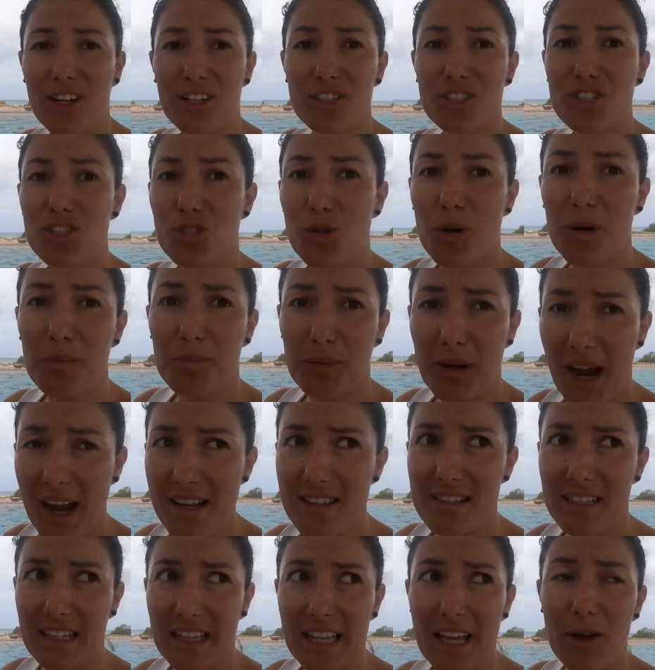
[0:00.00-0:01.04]
here.
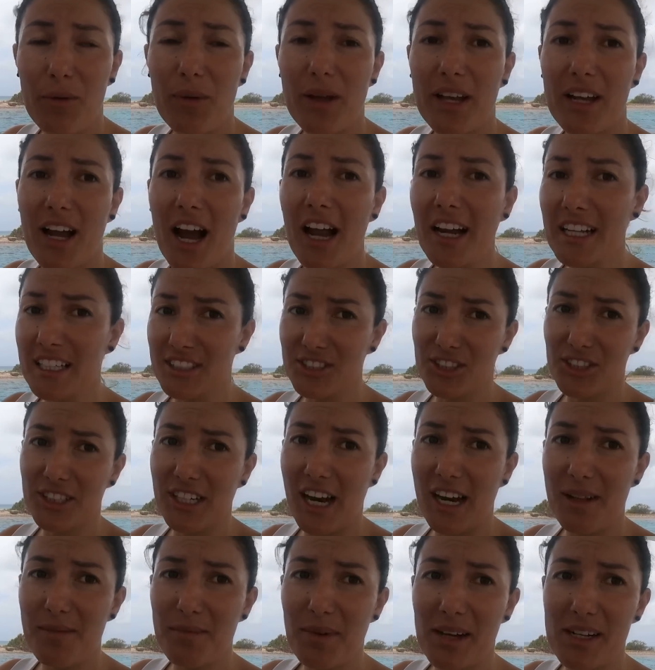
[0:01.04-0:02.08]
Surprisingly, we got
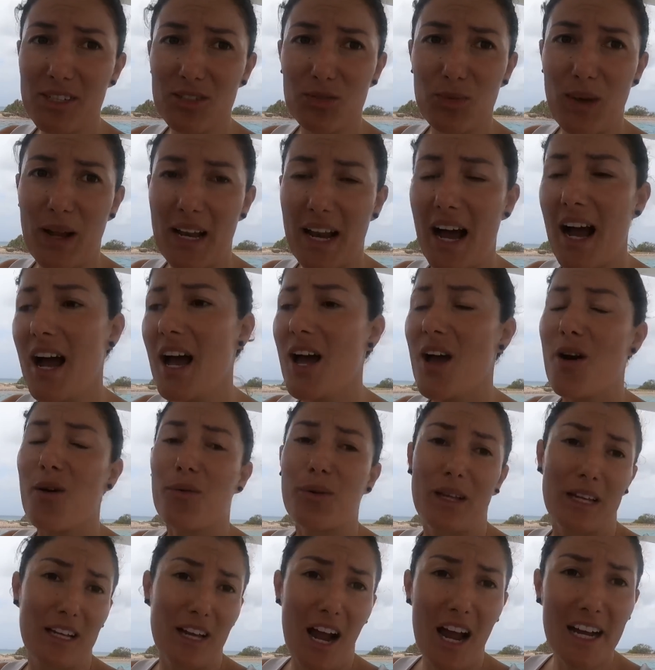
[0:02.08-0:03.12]
internet in Venezuela,
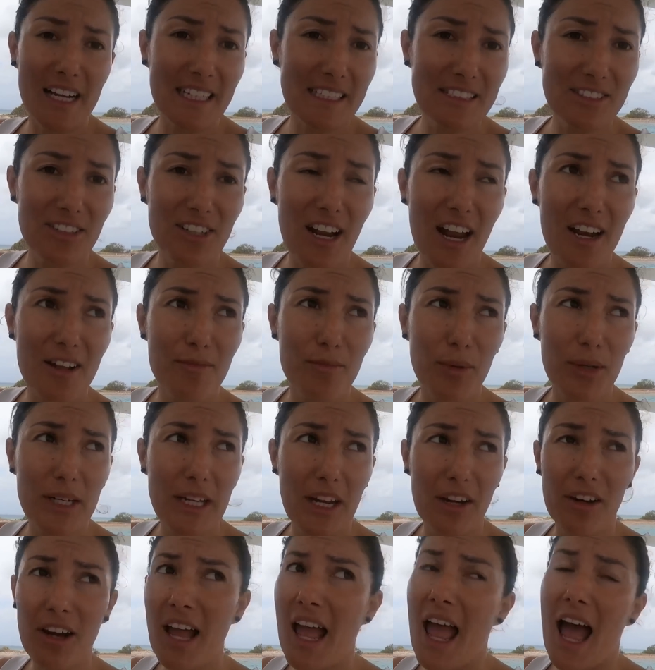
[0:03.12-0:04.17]
we got internet in
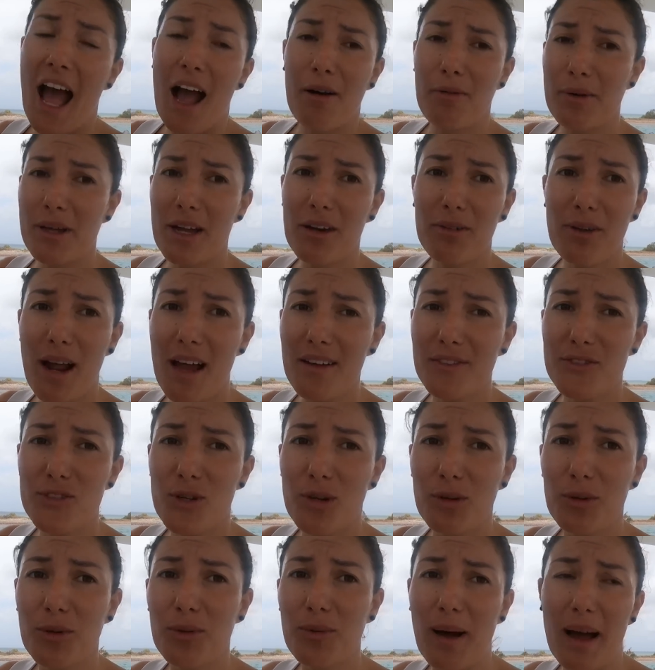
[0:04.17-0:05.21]
Bonaire, and we arrived to
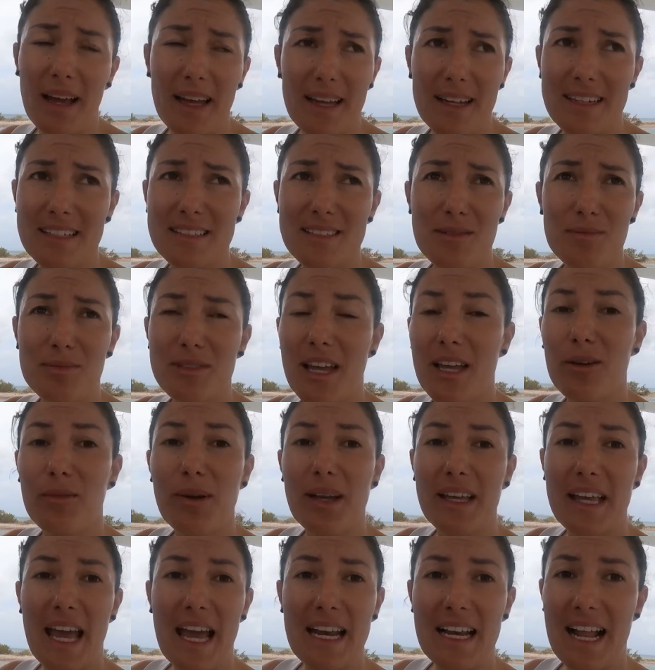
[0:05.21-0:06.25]
Aruba and it seems like
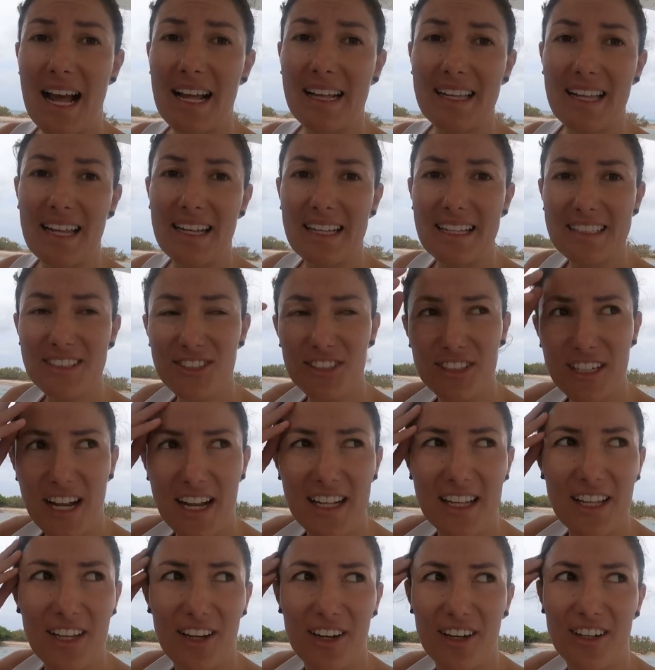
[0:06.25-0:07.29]
we cannot get
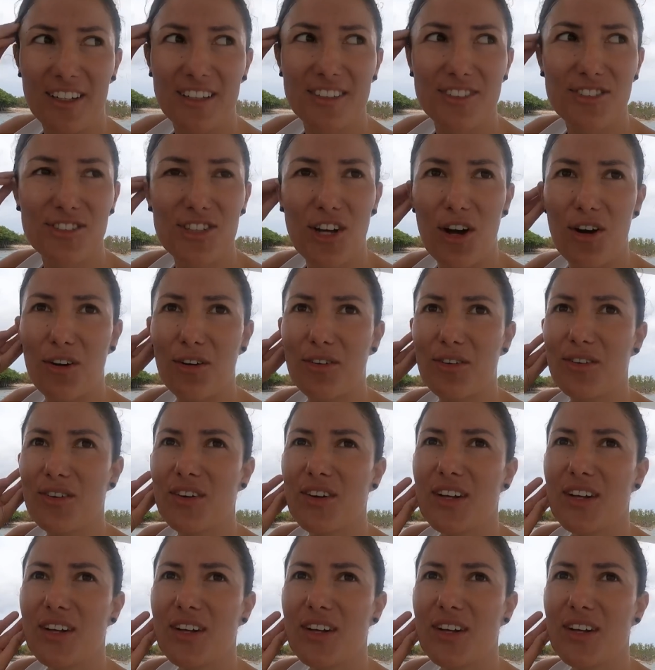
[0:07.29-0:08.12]
internet here. So